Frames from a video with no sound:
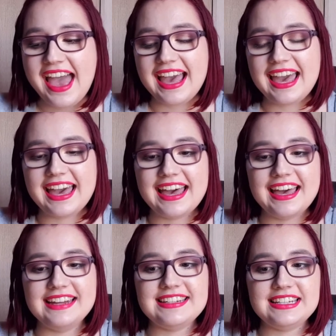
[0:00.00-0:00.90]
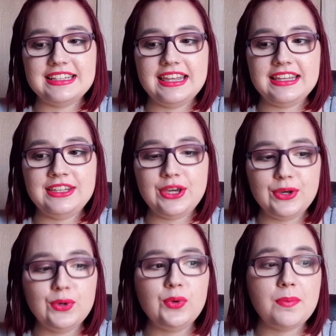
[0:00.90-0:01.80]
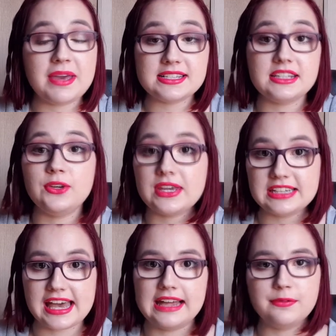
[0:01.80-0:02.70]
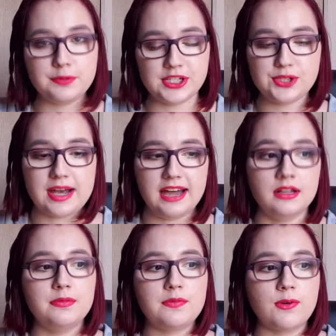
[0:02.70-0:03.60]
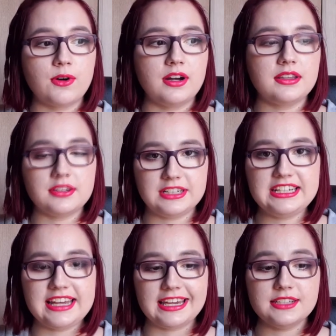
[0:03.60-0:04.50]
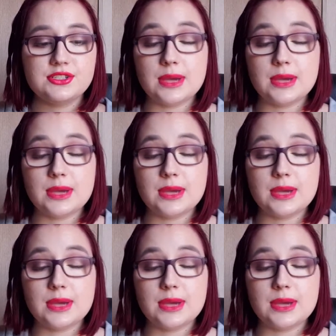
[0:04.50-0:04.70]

And you can get a free trial for 30 days.